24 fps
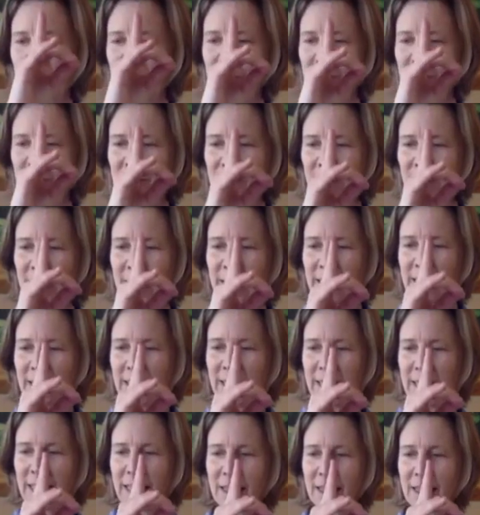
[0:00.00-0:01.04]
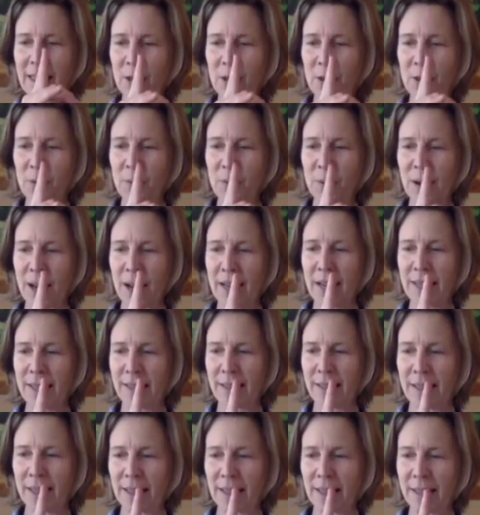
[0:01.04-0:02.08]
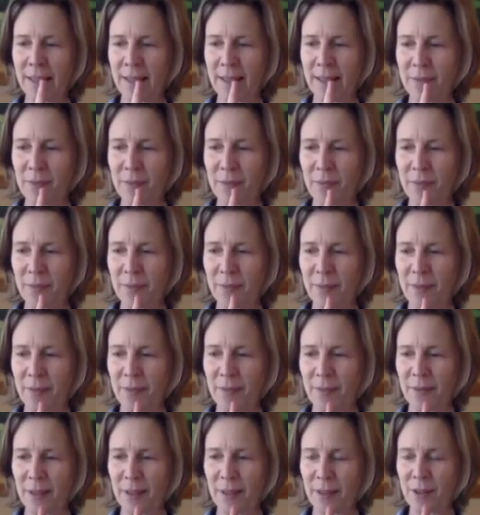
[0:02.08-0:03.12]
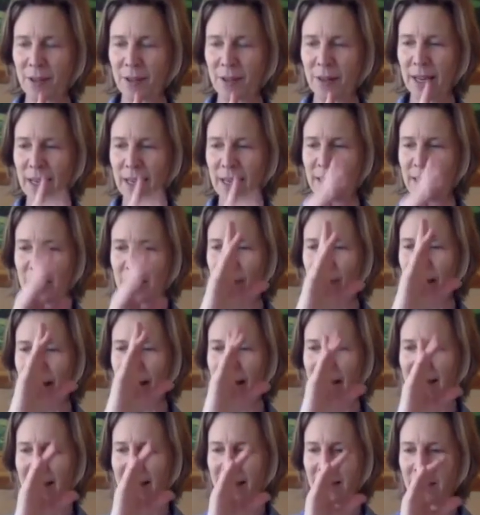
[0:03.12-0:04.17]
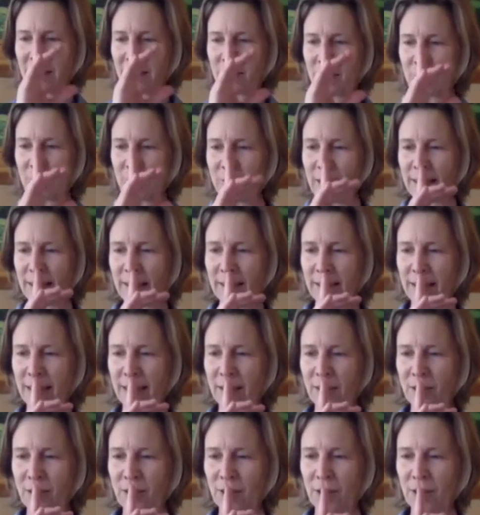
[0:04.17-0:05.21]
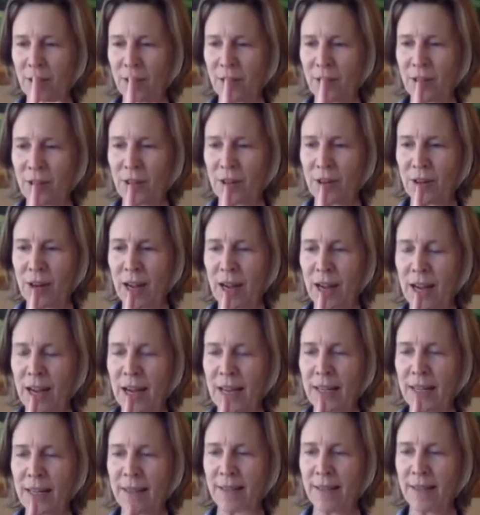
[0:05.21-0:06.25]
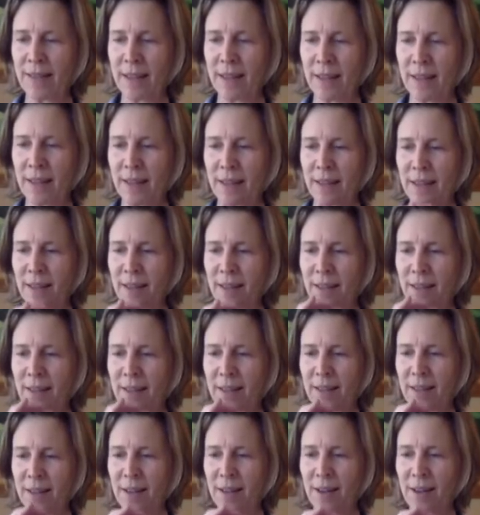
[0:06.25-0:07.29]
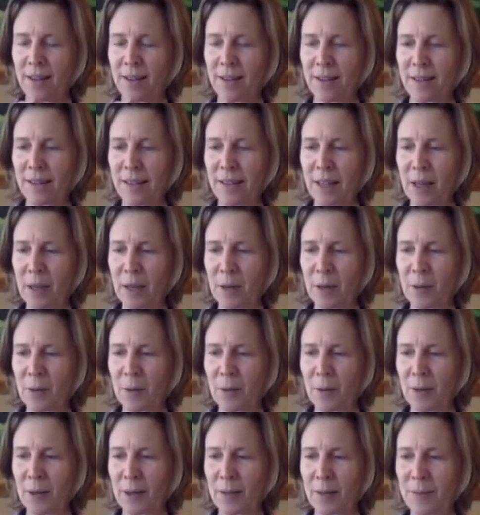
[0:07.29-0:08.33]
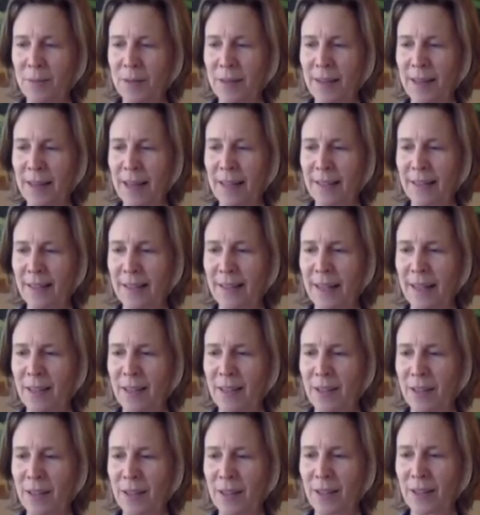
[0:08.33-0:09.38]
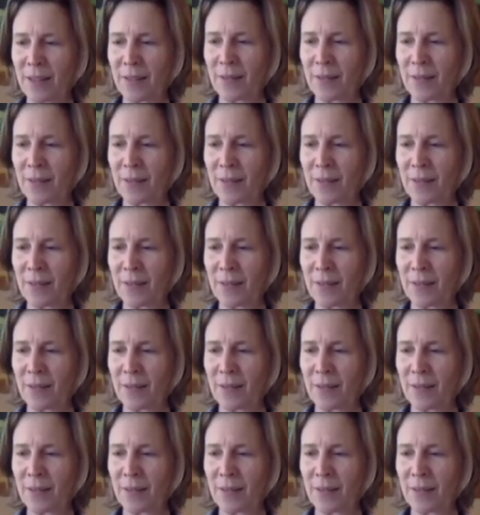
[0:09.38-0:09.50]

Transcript: facing the horizon and your head is passing through that center, do your eyes also come to that center?